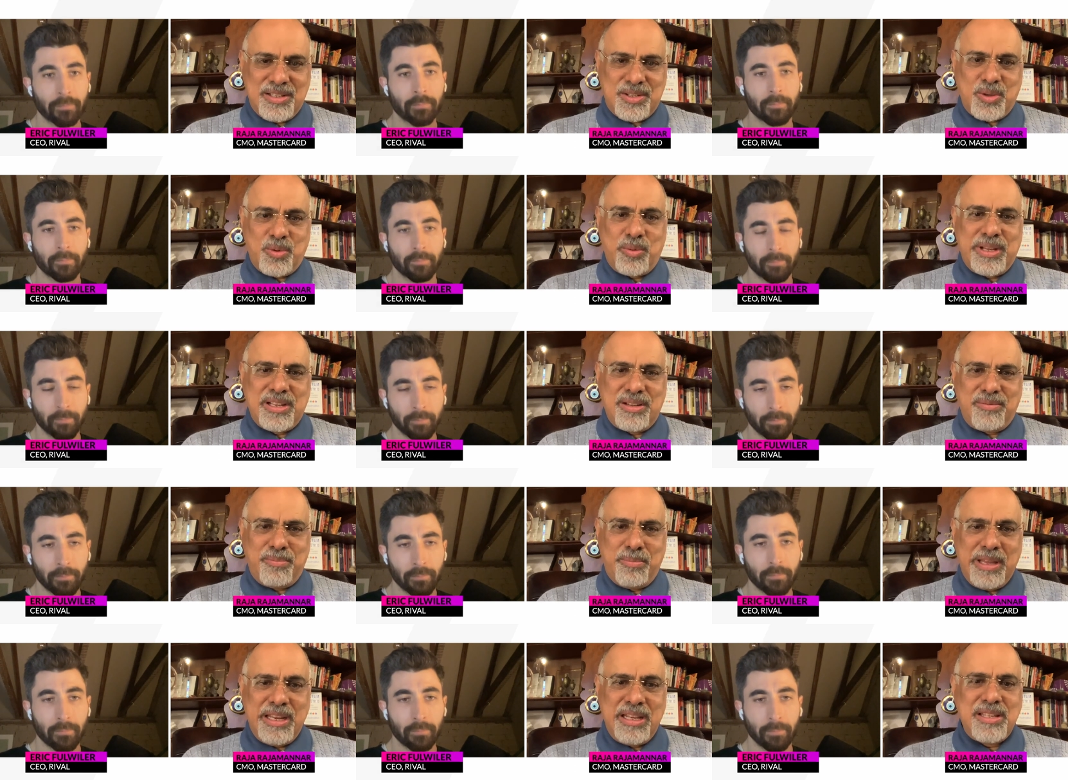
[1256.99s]
Speaker 1: so, when
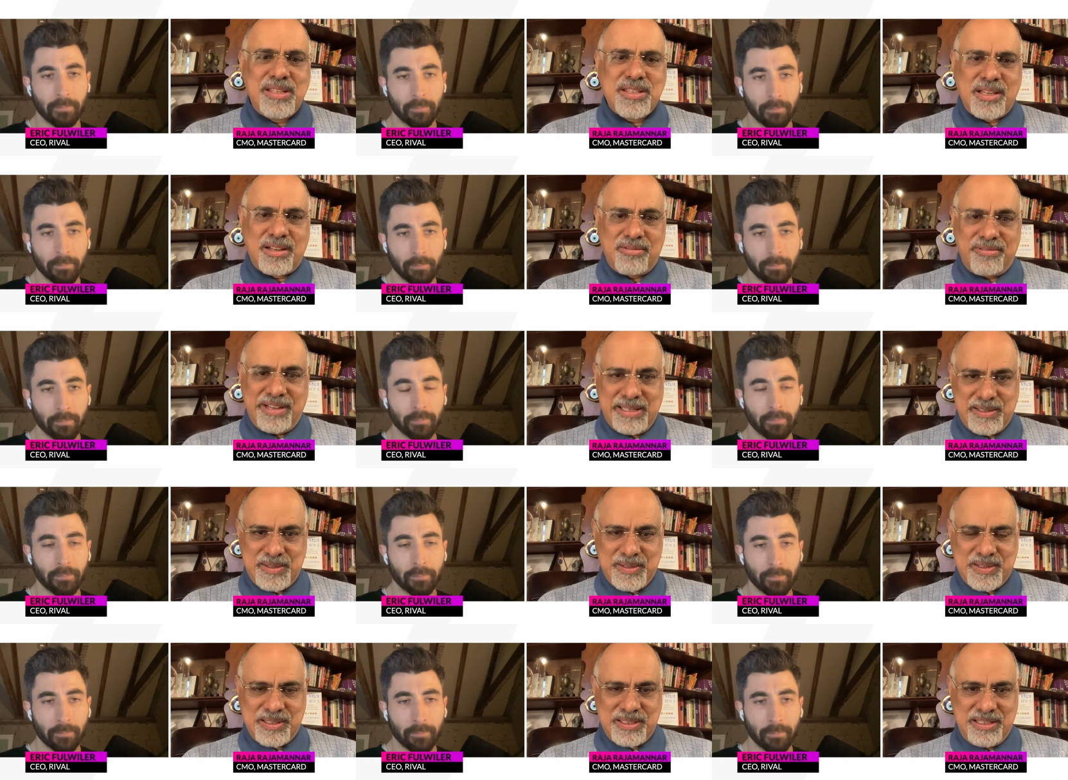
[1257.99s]
many
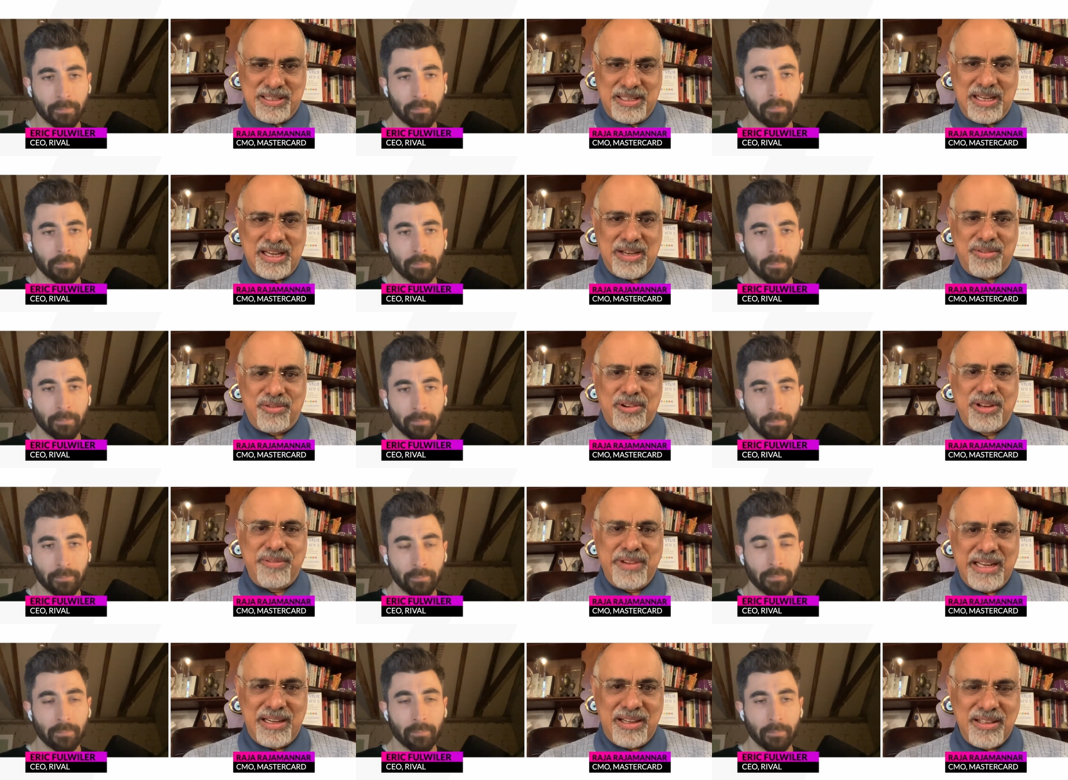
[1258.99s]
surveys have
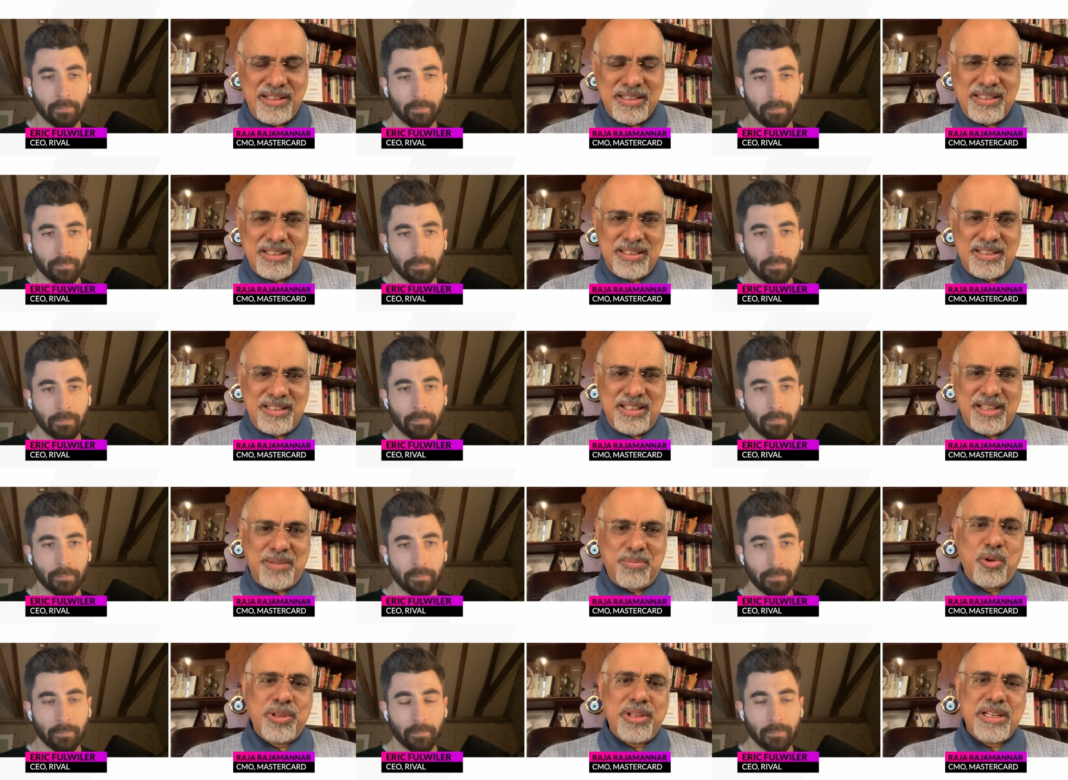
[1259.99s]
revealed
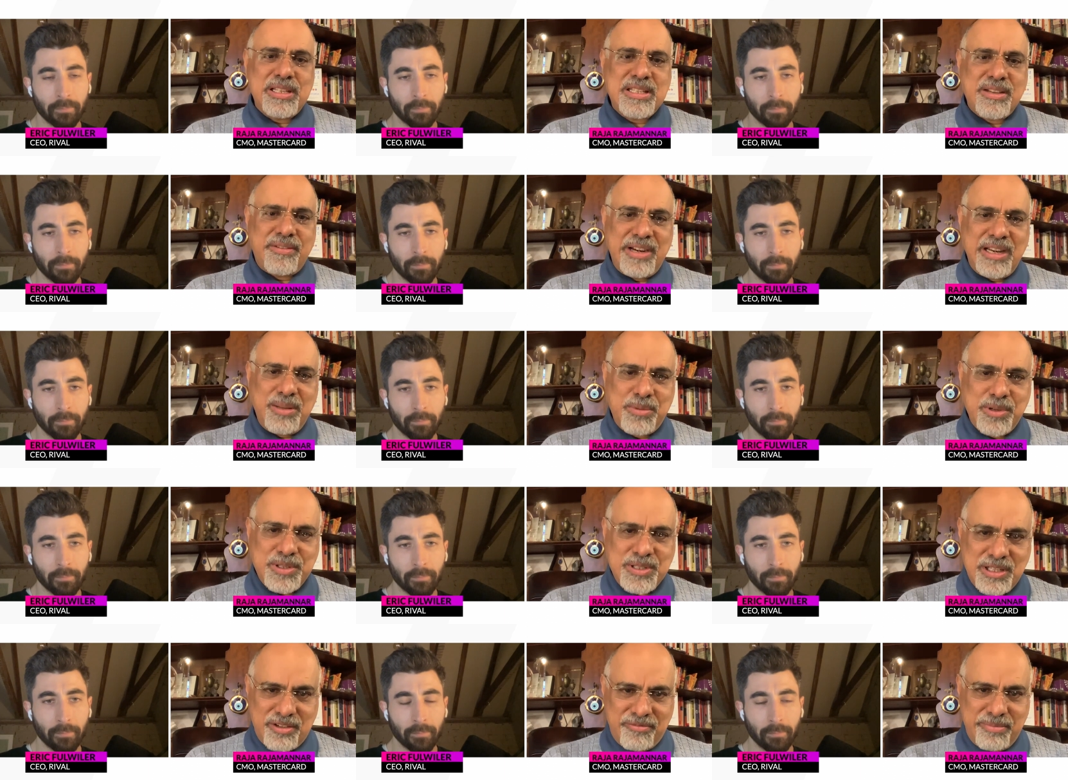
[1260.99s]
that more than
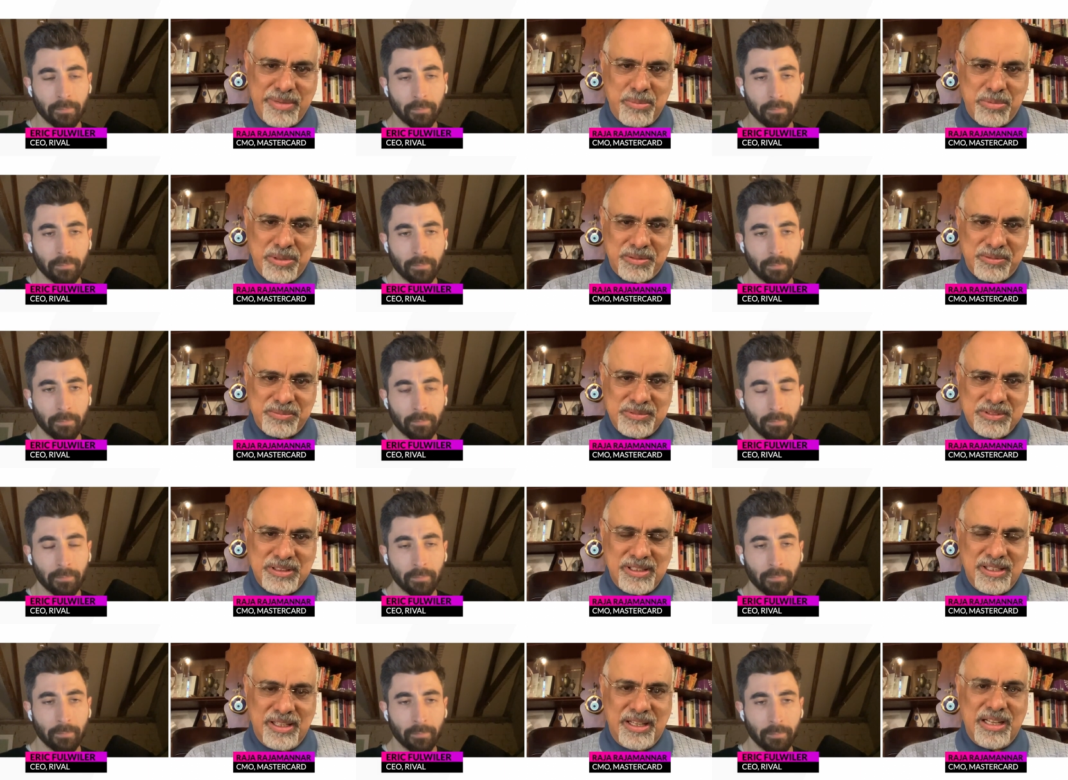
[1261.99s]
70% of people
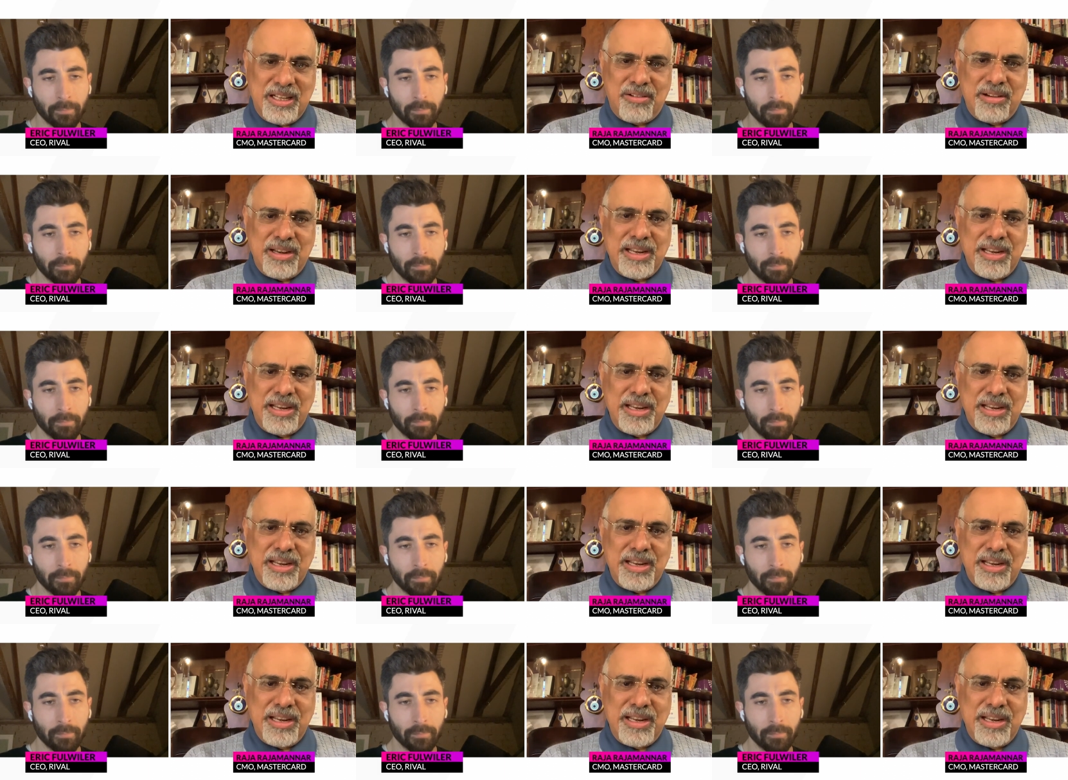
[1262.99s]
in a